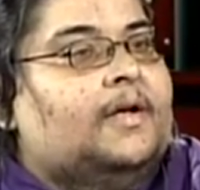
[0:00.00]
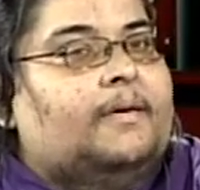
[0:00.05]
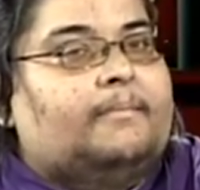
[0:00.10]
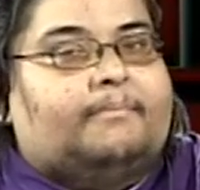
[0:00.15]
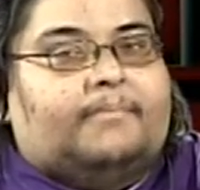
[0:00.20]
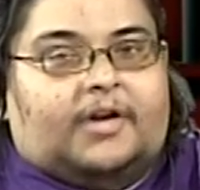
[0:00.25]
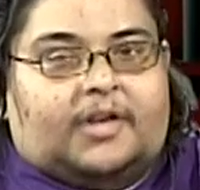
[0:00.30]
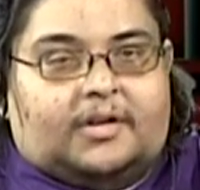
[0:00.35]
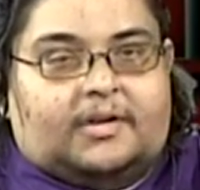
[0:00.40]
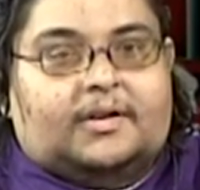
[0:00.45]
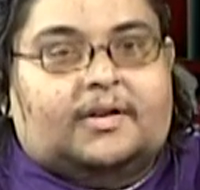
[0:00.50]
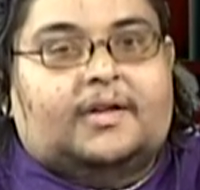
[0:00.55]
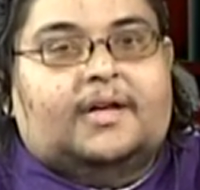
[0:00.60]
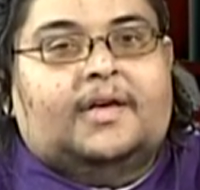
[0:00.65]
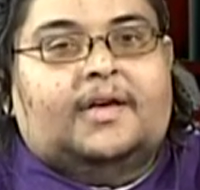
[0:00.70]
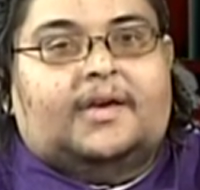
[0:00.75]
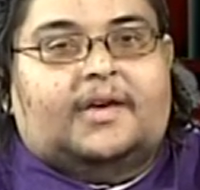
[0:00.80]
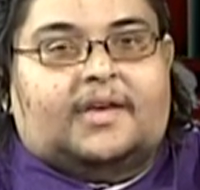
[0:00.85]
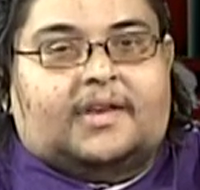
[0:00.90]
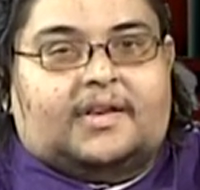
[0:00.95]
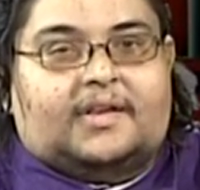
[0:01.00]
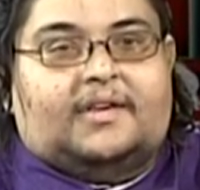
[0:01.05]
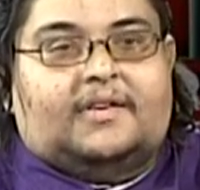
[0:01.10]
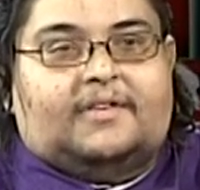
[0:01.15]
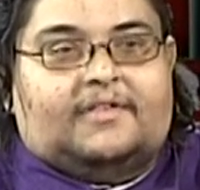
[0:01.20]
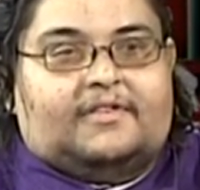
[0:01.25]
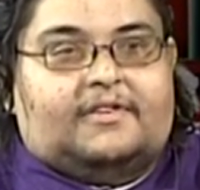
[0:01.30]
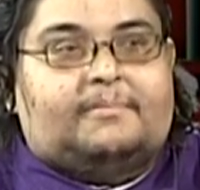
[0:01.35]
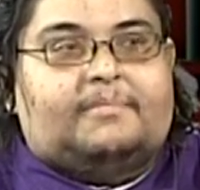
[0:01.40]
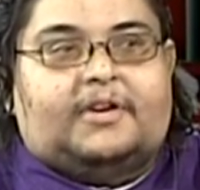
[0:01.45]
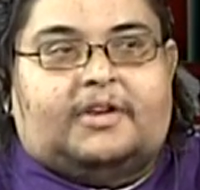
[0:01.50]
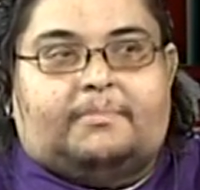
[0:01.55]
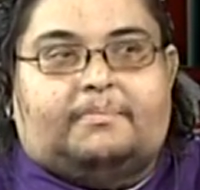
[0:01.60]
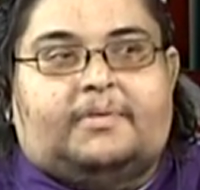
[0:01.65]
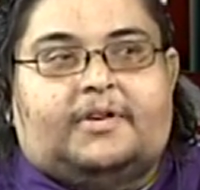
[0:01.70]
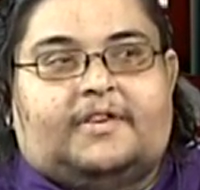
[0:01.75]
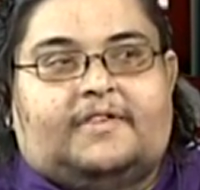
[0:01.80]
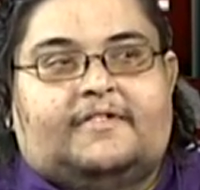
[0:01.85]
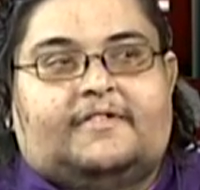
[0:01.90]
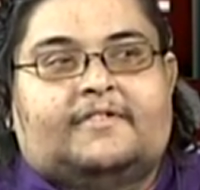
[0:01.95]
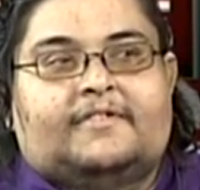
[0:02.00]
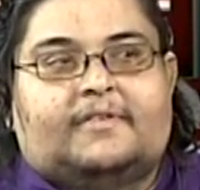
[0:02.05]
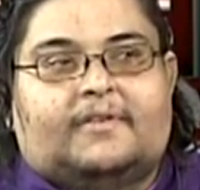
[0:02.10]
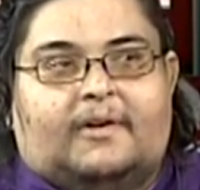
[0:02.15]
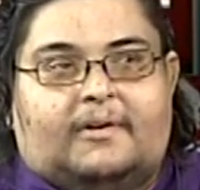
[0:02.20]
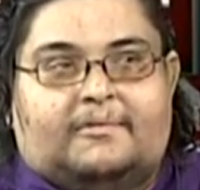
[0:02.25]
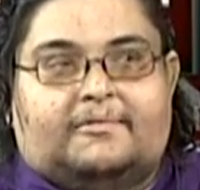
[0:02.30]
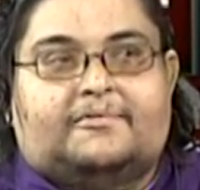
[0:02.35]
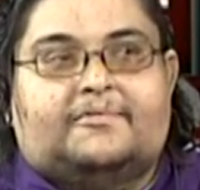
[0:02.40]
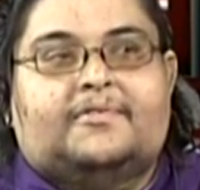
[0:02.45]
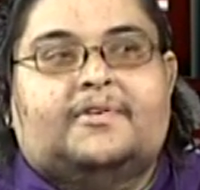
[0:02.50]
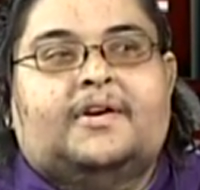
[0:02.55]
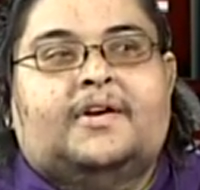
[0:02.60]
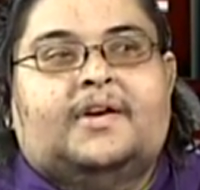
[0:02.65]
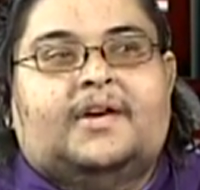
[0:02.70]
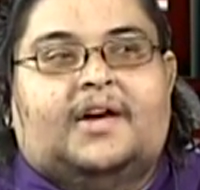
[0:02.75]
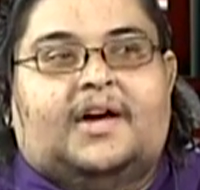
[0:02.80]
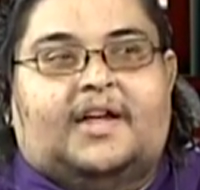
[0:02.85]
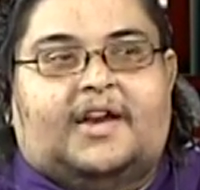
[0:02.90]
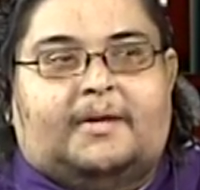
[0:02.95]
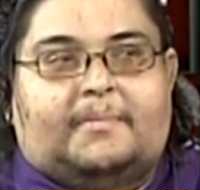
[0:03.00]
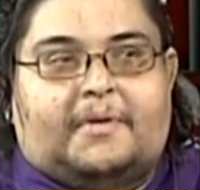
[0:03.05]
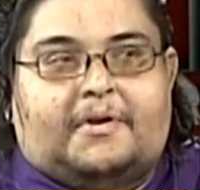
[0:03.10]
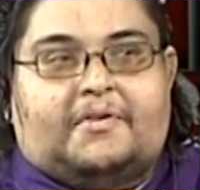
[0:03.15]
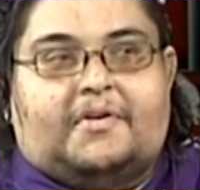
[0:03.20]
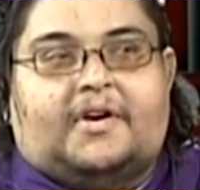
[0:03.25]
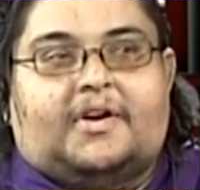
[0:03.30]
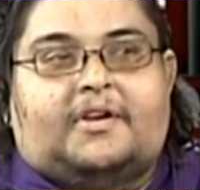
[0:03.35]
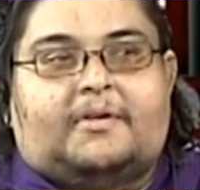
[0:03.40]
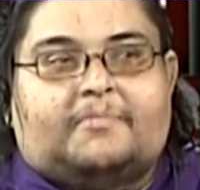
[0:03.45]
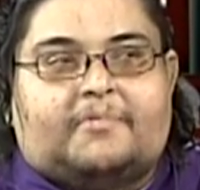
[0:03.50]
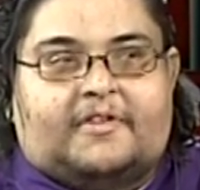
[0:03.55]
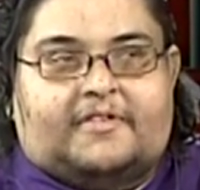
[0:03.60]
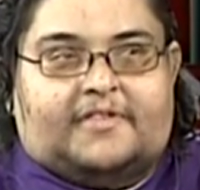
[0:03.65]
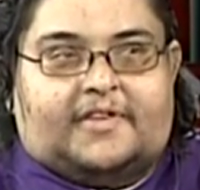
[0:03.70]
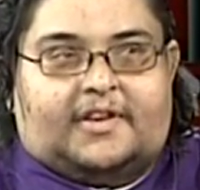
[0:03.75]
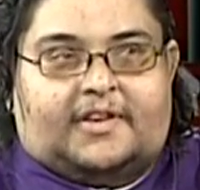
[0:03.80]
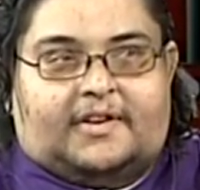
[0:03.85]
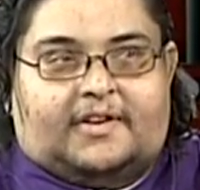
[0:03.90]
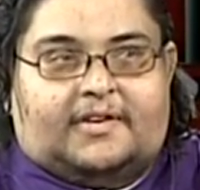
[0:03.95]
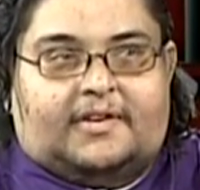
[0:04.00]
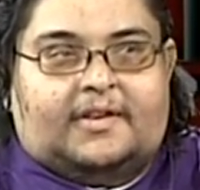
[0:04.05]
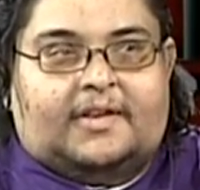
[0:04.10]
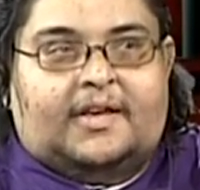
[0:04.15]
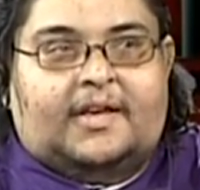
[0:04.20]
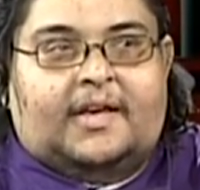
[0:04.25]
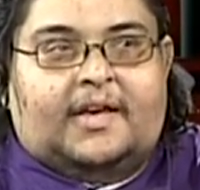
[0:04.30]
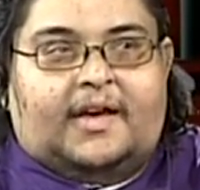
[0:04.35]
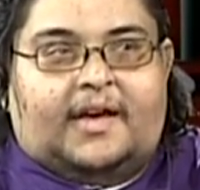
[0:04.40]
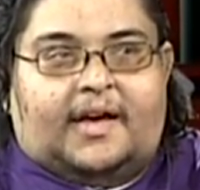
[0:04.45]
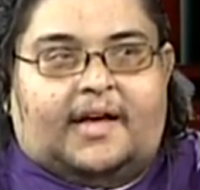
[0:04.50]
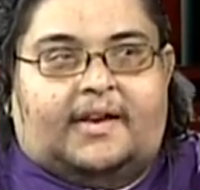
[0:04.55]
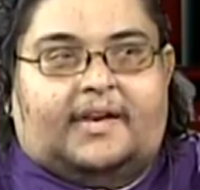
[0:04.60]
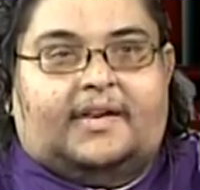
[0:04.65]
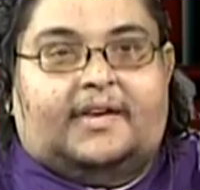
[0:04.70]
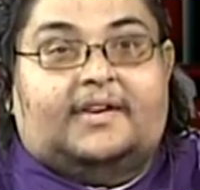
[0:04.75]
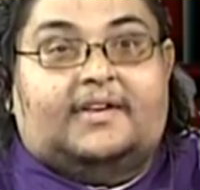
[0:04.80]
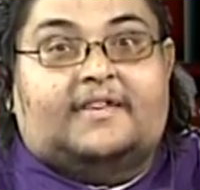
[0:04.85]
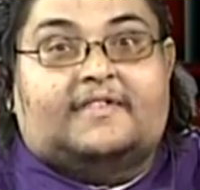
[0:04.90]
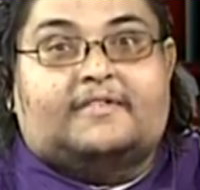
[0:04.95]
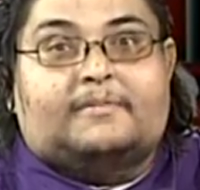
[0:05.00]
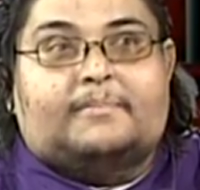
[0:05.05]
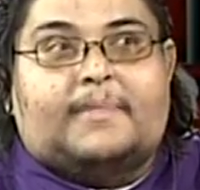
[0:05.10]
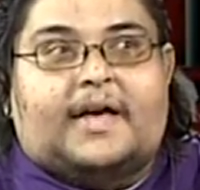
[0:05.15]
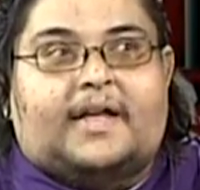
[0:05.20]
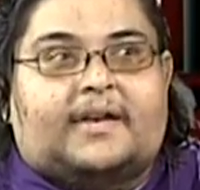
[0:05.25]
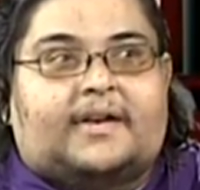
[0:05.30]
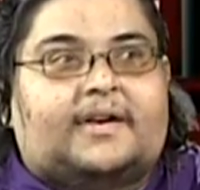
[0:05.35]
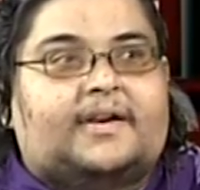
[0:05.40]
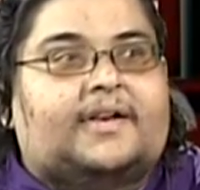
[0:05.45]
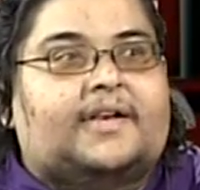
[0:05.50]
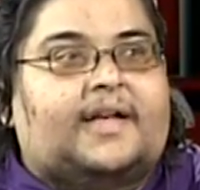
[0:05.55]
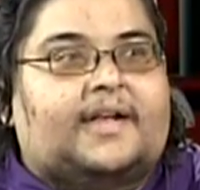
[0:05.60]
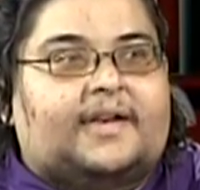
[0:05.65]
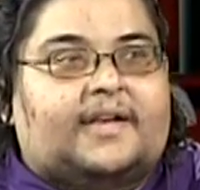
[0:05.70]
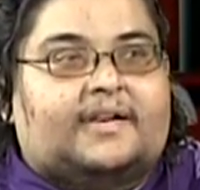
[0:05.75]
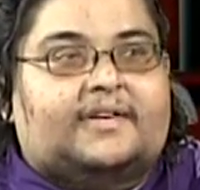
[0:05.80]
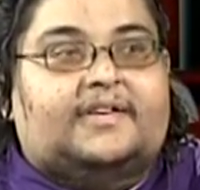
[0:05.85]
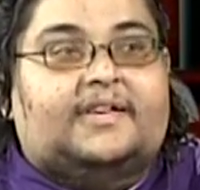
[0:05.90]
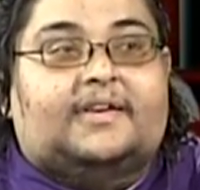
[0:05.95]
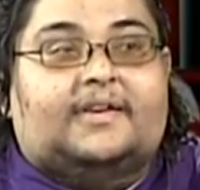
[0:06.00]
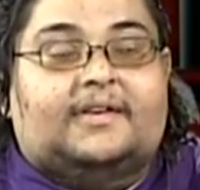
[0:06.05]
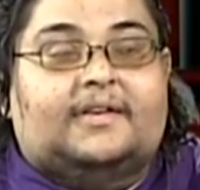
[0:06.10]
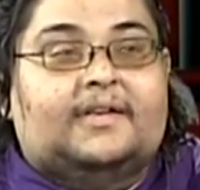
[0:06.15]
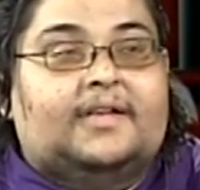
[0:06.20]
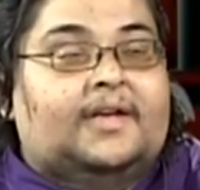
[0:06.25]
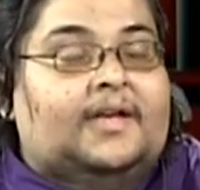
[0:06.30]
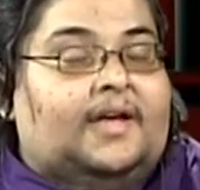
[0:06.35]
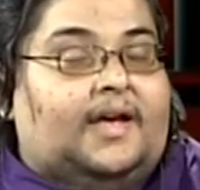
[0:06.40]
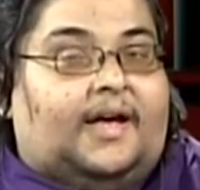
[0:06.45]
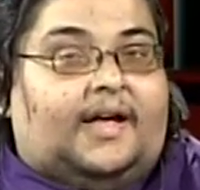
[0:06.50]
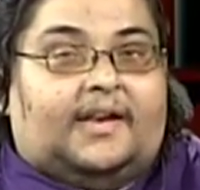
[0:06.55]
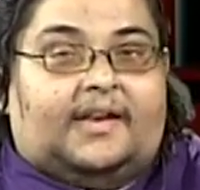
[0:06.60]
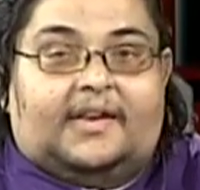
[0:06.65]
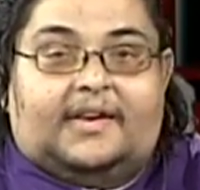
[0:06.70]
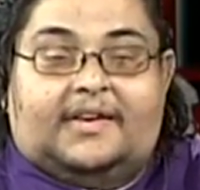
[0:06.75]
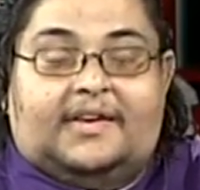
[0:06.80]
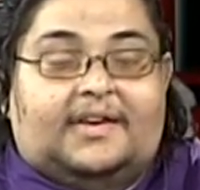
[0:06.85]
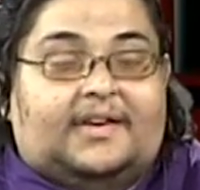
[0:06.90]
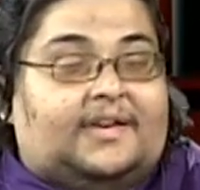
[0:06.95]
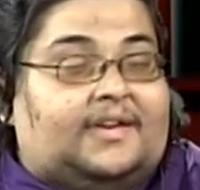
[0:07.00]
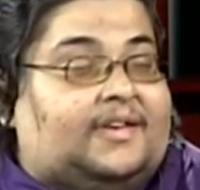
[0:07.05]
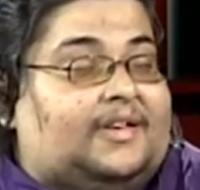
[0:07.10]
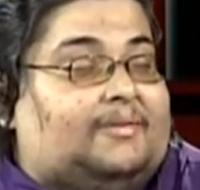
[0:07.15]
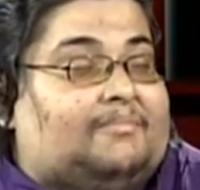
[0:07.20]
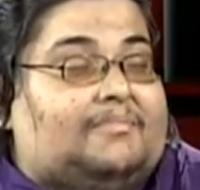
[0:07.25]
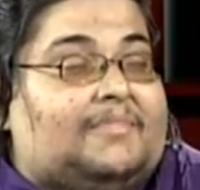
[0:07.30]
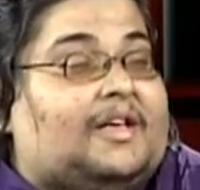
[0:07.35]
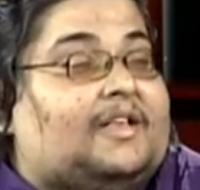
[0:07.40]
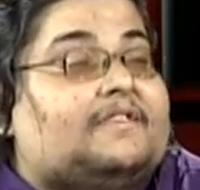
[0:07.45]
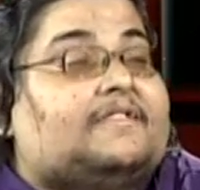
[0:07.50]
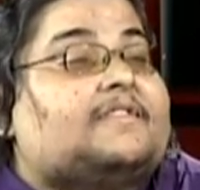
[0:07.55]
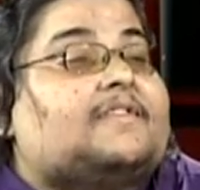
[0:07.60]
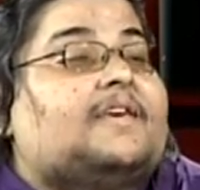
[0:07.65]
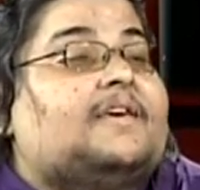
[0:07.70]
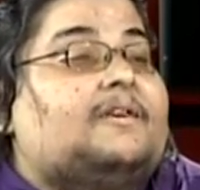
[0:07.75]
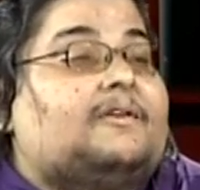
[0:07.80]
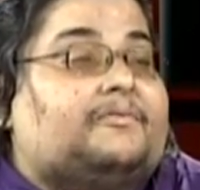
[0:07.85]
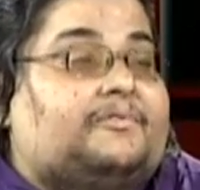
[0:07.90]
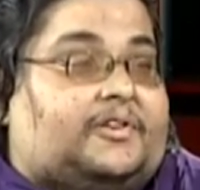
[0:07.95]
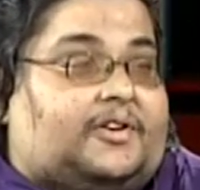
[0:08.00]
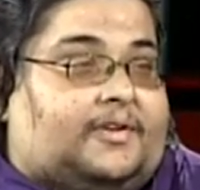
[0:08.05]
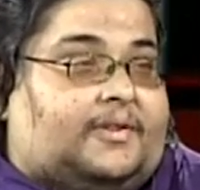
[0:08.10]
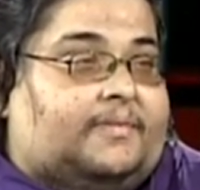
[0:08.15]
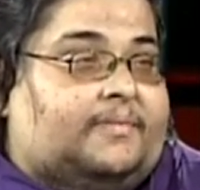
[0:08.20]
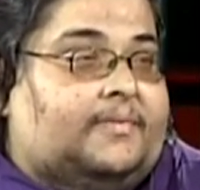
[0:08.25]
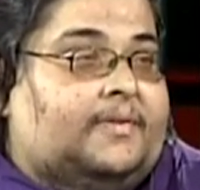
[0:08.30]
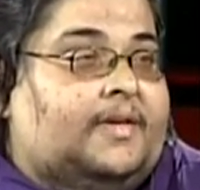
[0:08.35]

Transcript: But it is the birthplace of an American president. And they dismantle that and they take immense care of it.